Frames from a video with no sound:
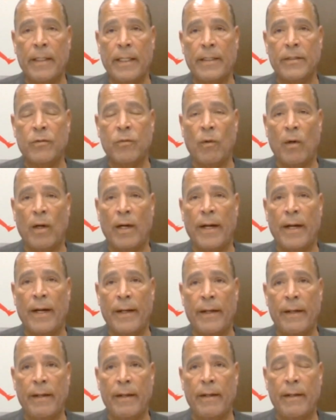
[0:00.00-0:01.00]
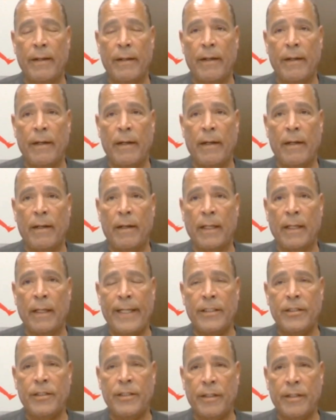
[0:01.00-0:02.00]
And that's why
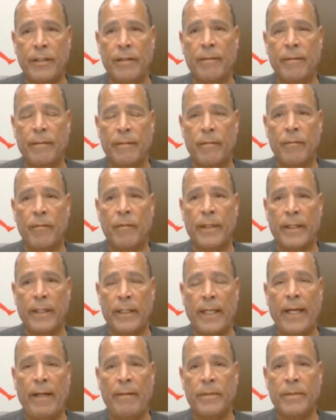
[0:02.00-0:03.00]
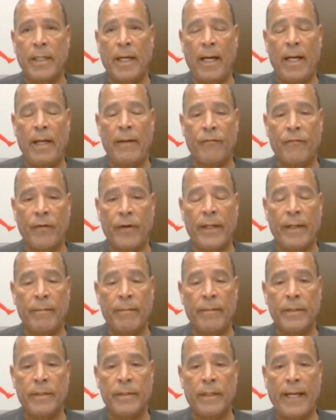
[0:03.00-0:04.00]
last year, when it came time for
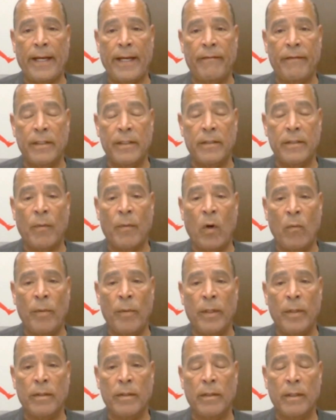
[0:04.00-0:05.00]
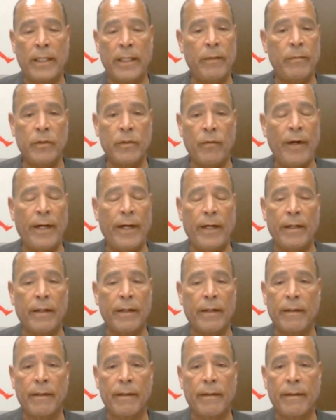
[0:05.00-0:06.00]
him to have his moment, he was
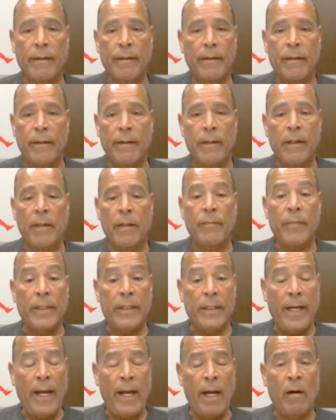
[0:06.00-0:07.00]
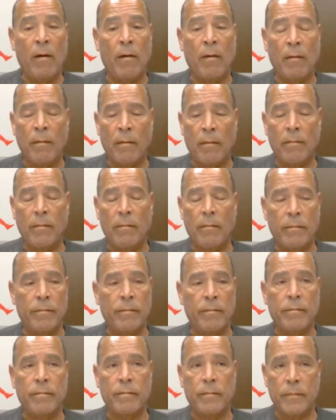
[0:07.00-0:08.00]
ready. But now
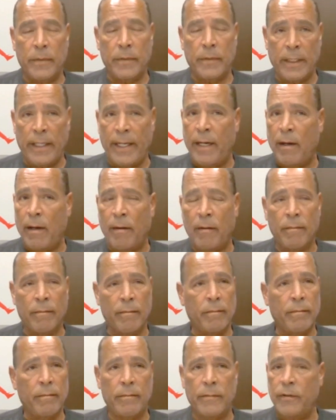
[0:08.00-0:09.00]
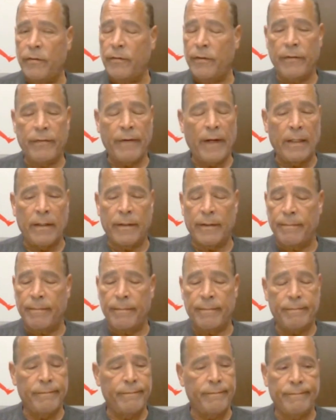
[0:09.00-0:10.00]
you got
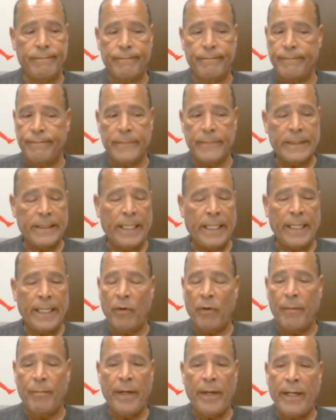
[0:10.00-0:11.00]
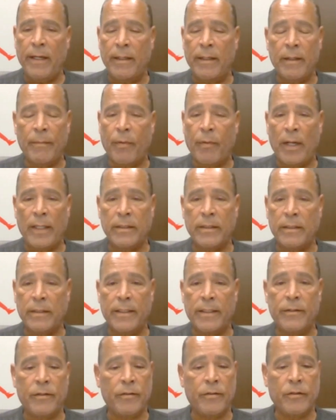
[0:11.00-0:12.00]
to keep repeating the
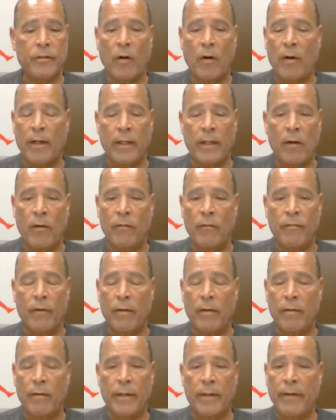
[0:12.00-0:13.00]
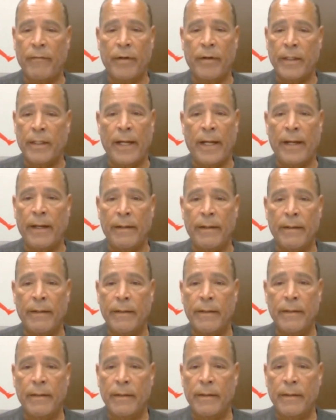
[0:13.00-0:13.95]
process. You're starting over every day.